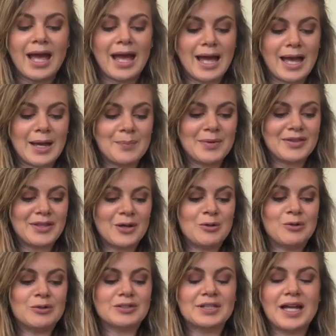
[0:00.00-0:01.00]
um, but they
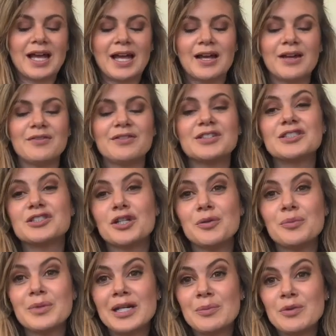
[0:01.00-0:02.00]
also have so
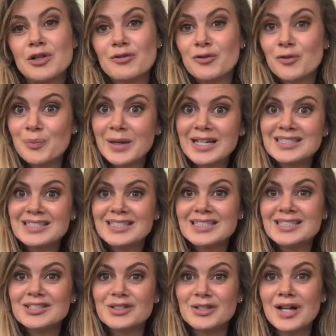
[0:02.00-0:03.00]
many beautiful pieces.
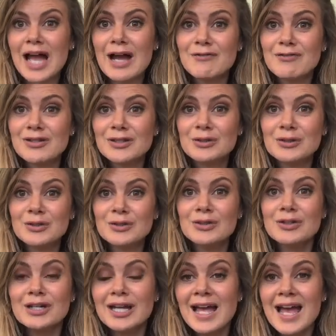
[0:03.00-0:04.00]
So have a little
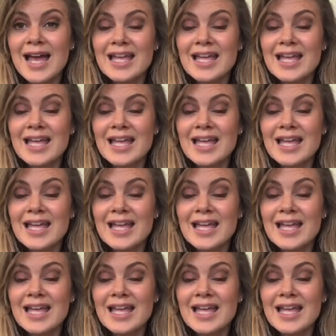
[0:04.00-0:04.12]
look.